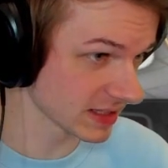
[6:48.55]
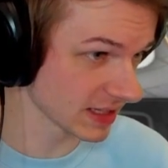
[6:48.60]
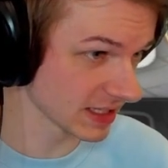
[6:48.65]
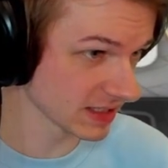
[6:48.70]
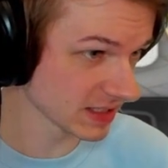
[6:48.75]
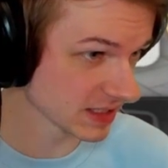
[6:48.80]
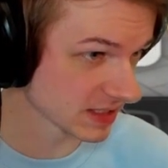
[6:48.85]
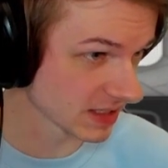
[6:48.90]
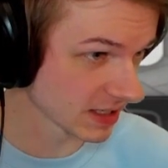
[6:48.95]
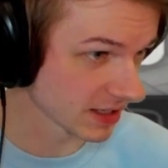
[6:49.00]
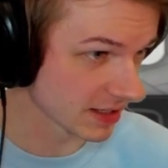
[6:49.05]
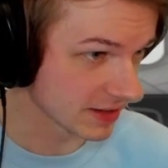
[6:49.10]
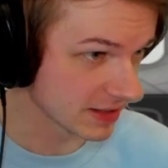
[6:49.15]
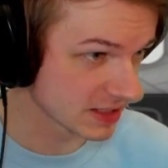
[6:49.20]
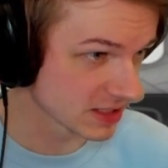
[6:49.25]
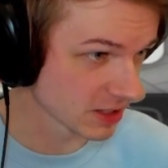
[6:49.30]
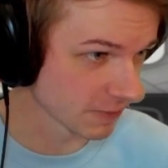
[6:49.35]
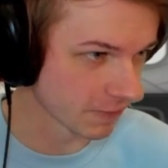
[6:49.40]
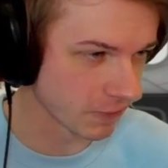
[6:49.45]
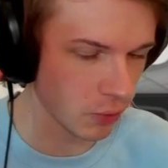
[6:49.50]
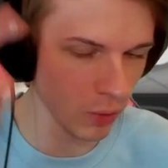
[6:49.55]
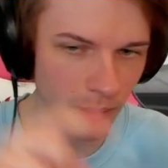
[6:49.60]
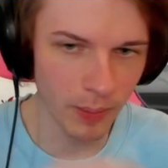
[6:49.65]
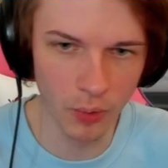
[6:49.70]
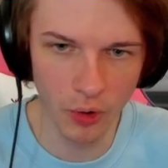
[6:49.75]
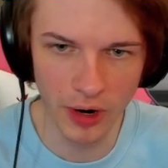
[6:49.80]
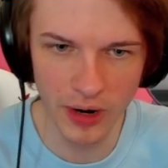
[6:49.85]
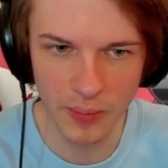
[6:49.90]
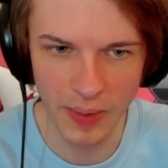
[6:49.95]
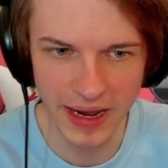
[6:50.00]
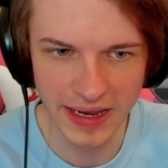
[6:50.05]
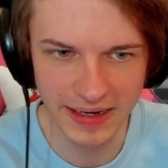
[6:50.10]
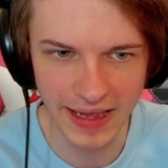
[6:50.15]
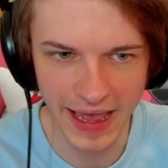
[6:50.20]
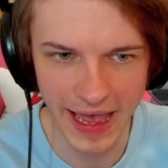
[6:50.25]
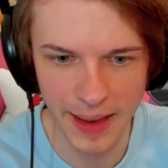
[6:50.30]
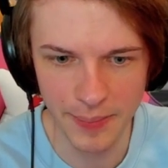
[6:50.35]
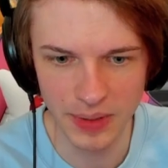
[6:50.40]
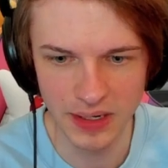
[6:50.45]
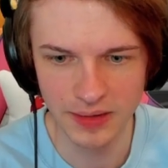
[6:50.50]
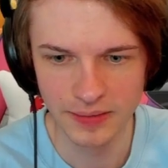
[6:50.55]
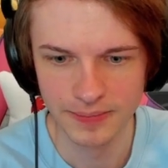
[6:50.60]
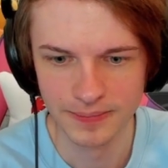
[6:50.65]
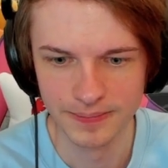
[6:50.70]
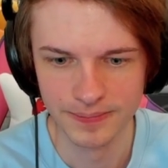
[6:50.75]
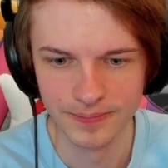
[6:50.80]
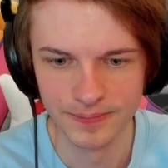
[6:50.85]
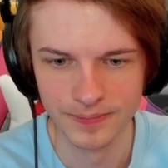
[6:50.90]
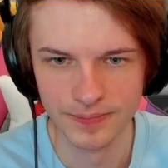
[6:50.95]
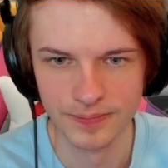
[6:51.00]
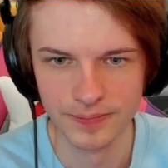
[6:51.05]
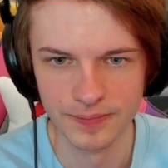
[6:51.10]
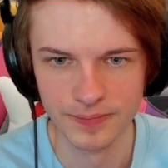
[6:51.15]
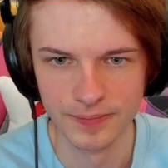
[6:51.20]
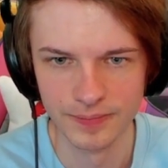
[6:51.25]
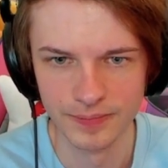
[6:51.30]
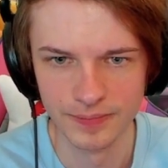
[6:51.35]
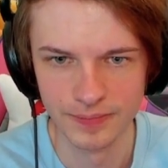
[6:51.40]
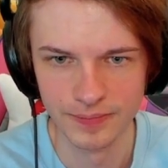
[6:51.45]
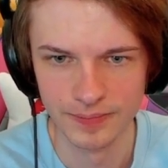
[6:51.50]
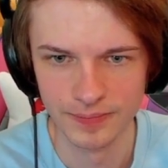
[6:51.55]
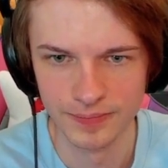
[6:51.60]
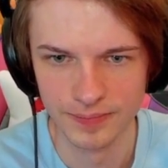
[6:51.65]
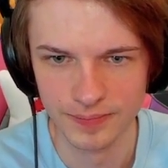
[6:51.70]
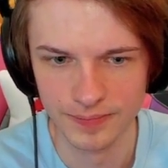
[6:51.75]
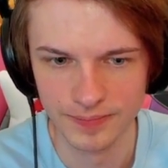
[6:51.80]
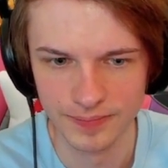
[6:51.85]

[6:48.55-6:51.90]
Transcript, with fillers: this is a this is a four boy waiting to happen. For me?